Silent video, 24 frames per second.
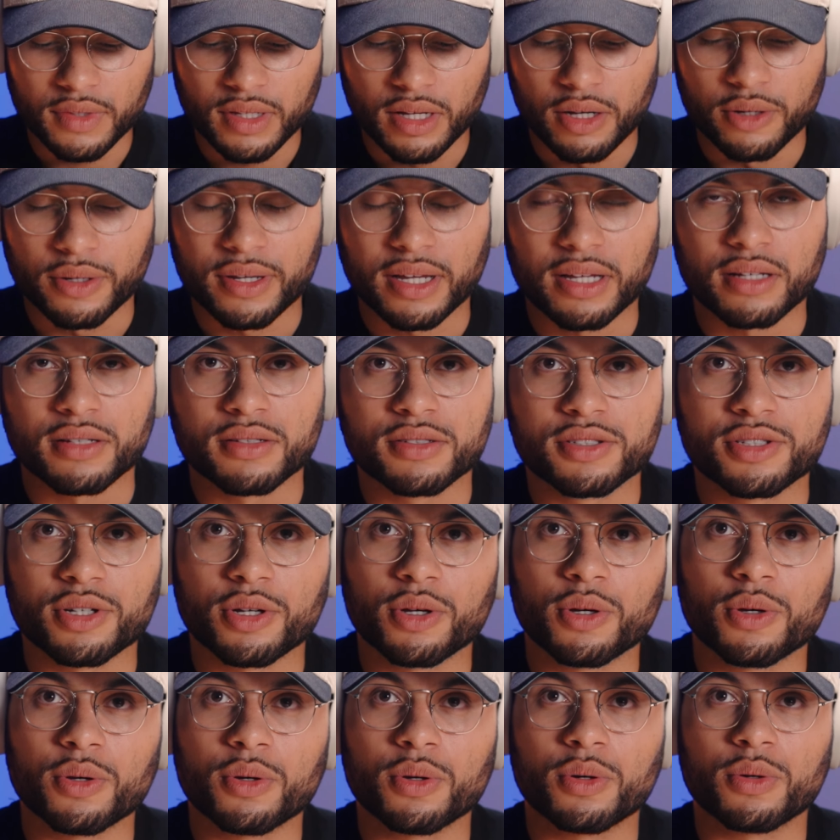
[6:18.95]
Okay,
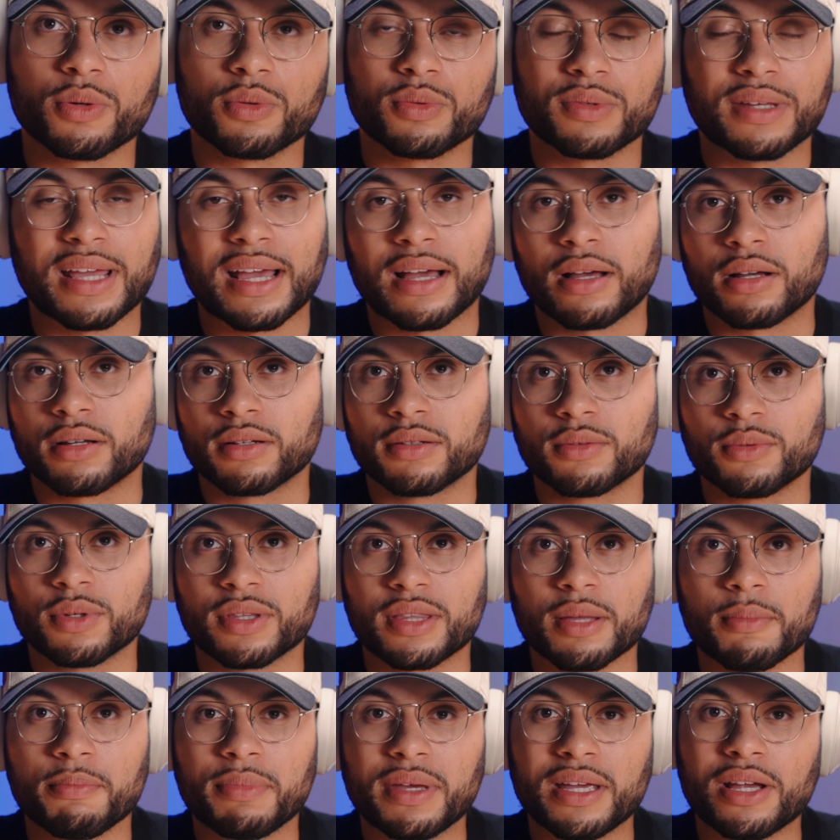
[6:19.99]
so yeah, with
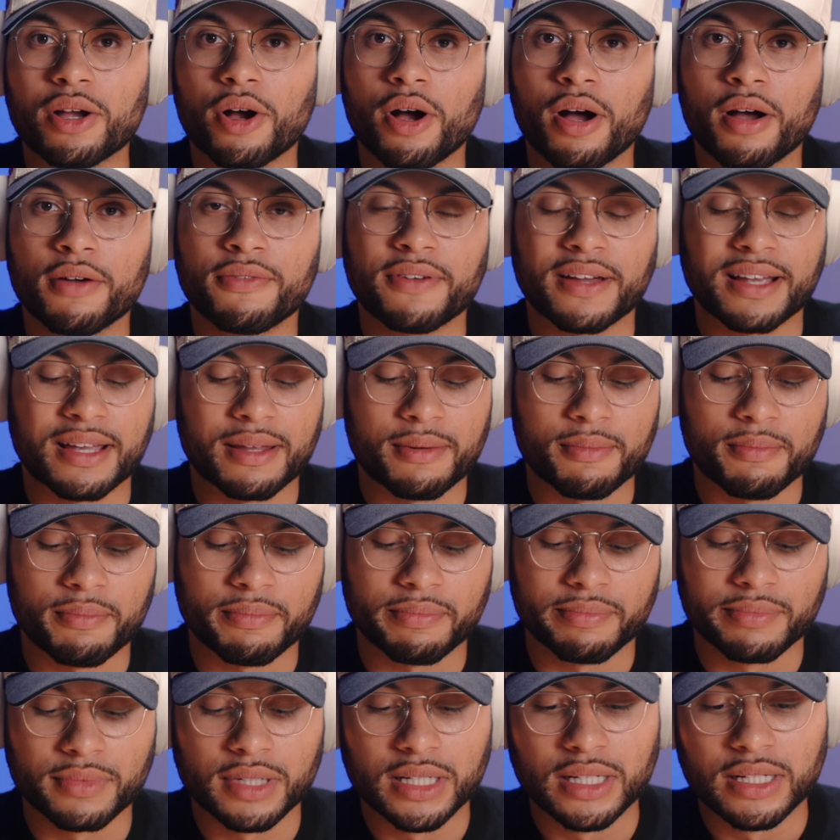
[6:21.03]
them being off, I can